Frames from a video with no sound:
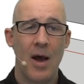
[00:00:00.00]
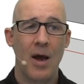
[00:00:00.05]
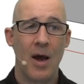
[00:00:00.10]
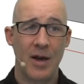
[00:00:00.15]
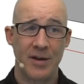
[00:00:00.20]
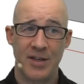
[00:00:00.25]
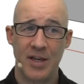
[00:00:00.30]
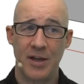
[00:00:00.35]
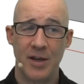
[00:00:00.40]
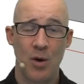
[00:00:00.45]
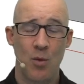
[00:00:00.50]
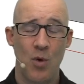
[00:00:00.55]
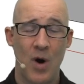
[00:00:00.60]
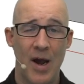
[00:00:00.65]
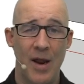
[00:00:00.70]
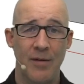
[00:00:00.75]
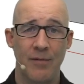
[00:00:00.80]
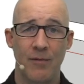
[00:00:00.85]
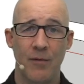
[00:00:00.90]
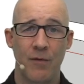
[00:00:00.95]
I tell you
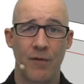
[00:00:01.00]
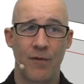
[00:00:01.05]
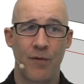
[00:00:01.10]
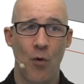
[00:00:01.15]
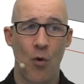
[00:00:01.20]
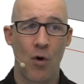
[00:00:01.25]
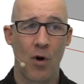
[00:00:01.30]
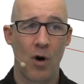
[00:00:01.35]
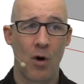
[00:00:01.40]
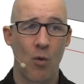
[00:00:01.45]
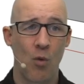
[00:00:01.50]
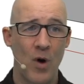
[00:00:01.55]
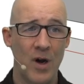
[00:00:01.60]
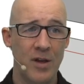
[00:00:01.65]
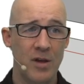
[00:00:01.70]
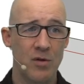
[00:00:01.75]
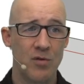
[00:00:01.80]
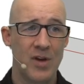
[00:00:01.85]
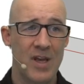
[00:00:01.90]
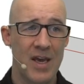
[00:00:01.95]
what, for what
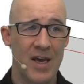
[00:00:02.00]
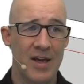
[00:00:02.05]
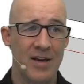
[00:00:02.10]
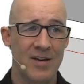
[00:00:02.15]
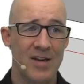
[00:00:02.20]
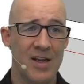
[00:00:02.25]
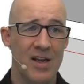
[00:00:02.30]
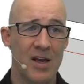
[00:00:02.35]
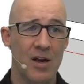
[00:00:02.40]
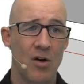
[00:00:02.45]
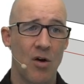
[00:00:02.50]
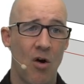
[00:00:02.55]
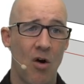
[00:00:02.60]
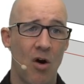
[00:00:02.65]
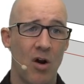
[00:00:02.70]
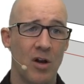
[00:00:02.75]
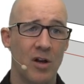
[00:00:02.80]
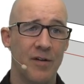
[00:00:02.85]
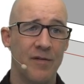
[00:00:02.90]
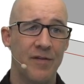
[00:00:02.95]
you get in
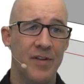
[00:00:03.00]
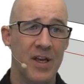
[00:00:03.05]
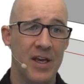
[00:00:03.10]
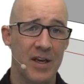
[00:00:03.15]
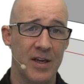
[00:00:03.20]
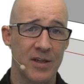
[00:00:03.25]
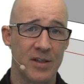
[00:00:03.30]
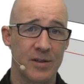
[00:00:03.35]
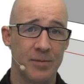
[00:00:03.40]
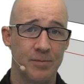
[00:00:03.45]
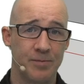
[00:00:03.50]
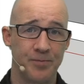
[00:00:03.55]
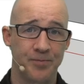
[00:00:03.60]
all of these,